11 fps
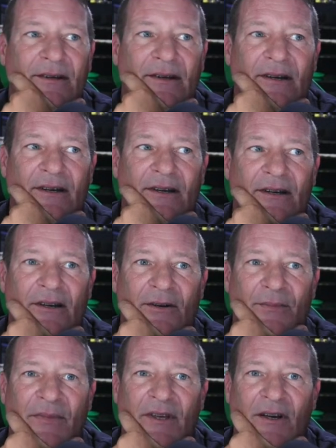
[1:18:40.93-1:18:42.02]

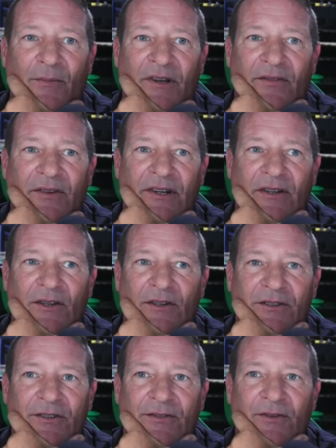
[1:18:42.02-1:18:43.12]
um, how big of an
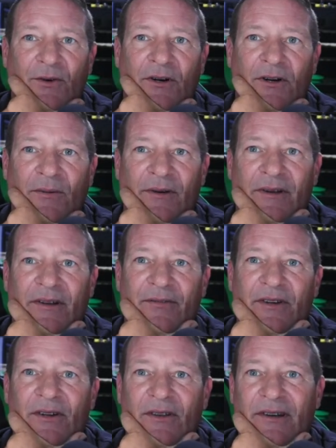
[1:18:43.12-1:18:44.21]
enclosure for them. I mean, if
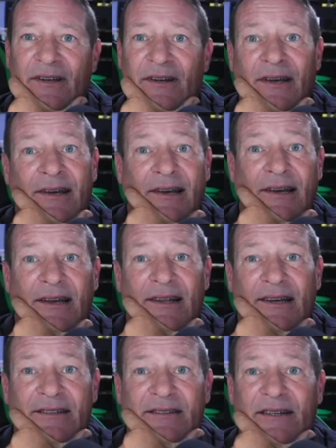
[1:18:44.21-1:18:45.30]
you're looking, and like
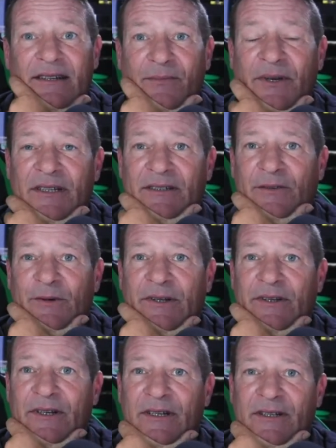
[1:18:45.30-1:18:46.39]
I said, it depends on whether you're
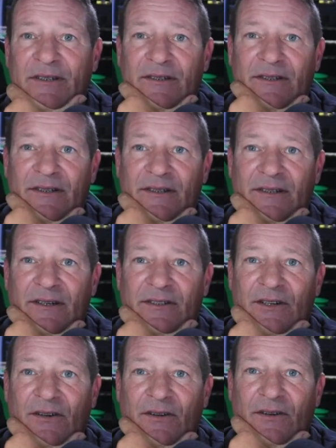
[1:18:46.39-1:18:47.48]
getting a, uh, a
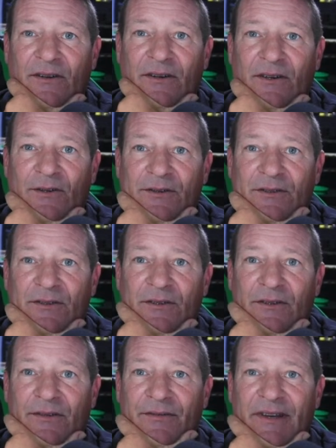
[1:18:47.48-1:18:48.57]
jungle or a
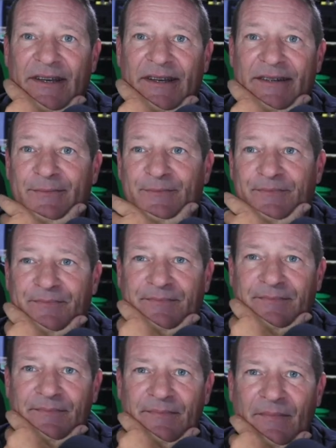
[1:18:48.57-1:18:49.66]
coastal. If they get,
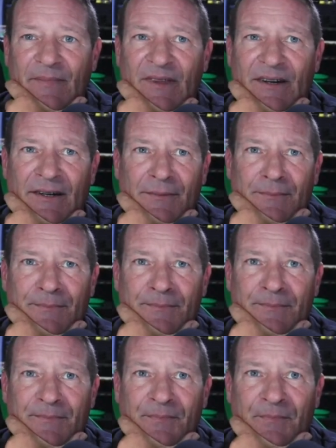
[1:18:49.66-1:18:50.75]
um,
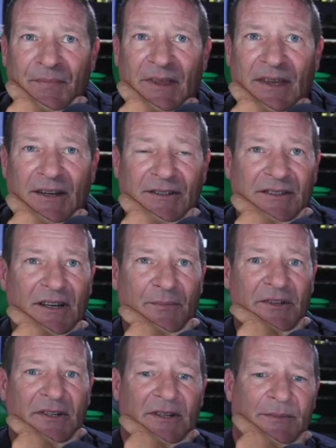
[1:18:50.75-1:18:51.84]
you know,
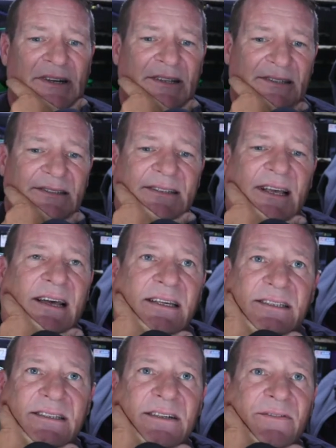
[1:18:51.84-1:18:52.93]
something about the
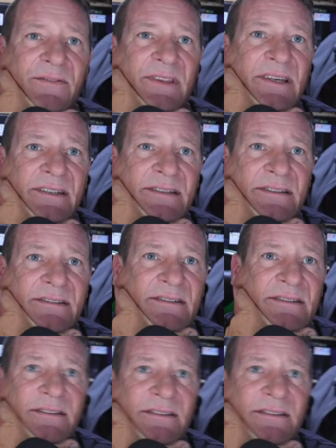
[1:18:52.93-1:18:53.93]
size of this